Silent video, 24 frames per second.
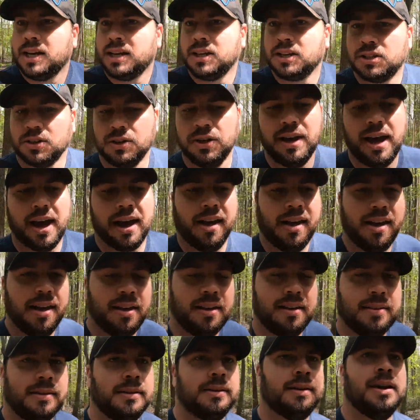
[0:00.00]
So yeah,
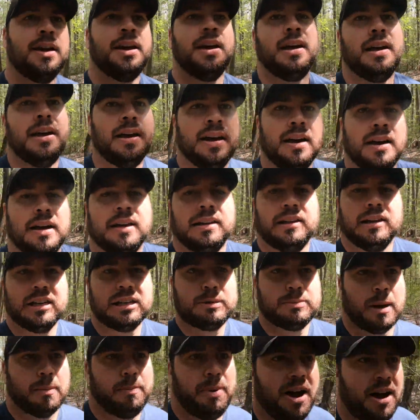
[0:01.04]

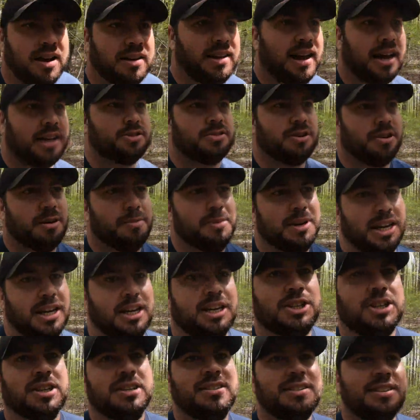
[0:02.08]
there's my podcast
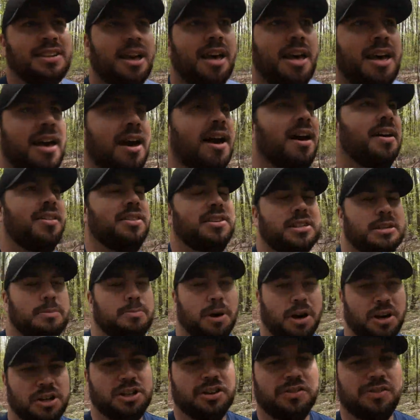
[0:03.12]
recommendations. There's a
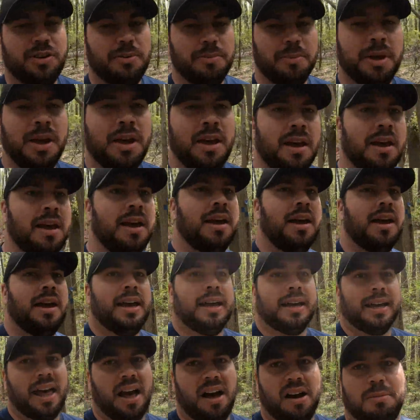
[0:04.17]
bunch of them.
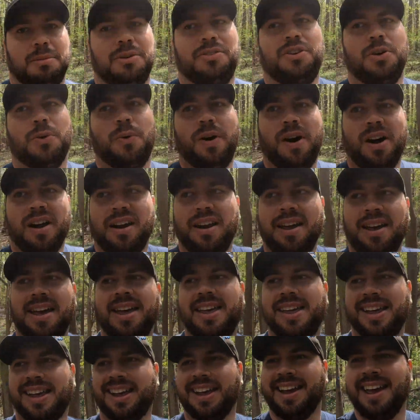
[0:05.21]
Count them if you want.
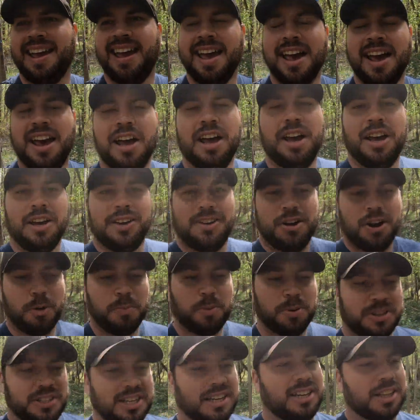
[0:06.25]
No
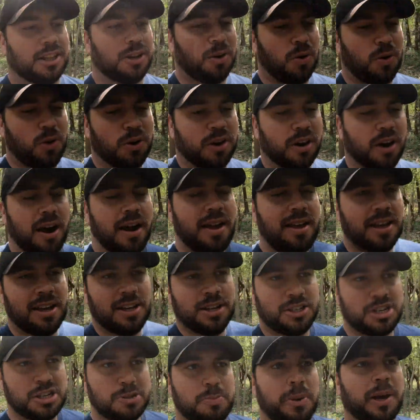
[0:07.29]
particular order.
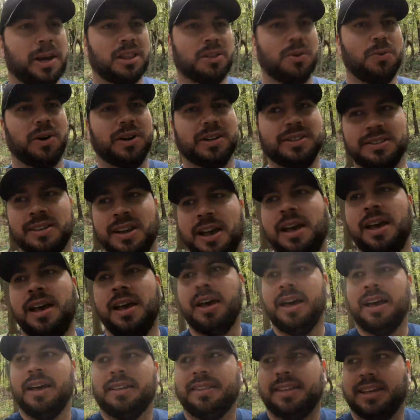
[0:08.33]
Just pick the ones
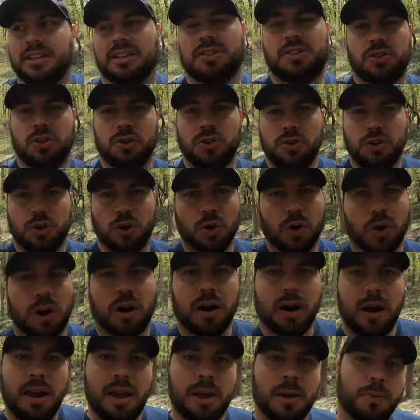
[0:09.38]
that suit
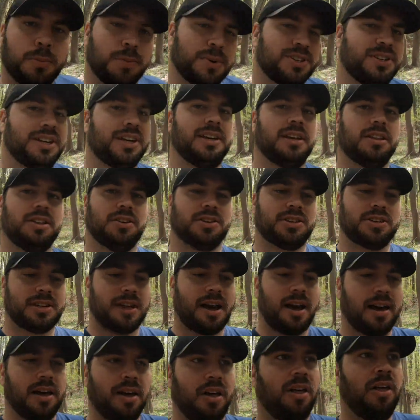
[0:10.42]
your particular
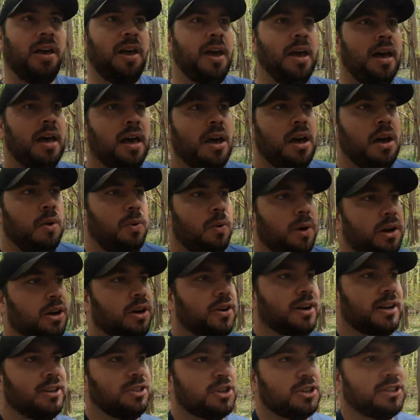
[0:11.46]
style, what
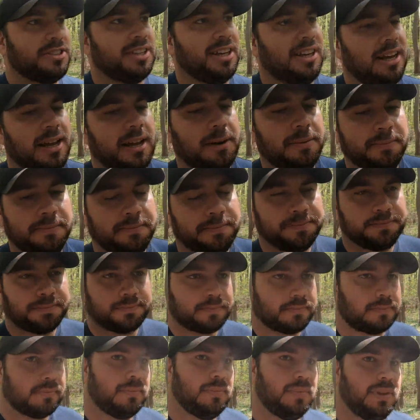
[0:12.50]
you're interested in.
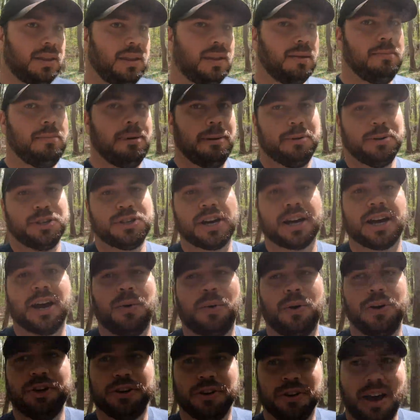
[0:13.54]
Maybe check out
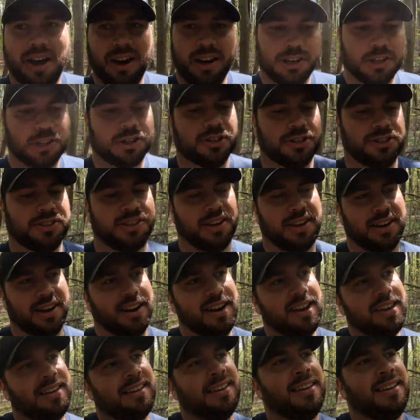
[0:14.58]
one you're not interested in.